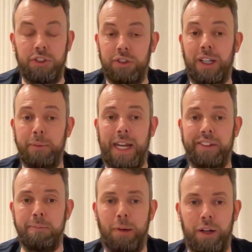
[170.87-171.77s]
Just like we
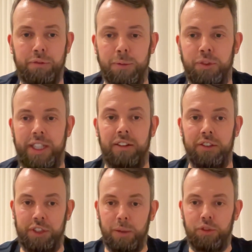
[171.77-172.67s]
have in bathrooms, there
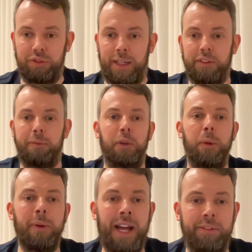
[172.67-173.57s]
are zones around them that
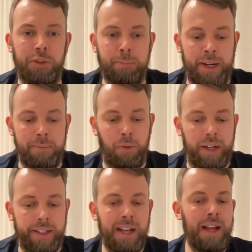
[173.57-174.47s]
we would have to bear in
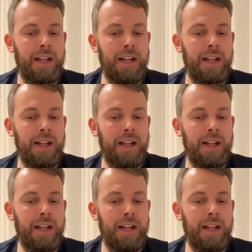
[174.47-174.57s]
mind.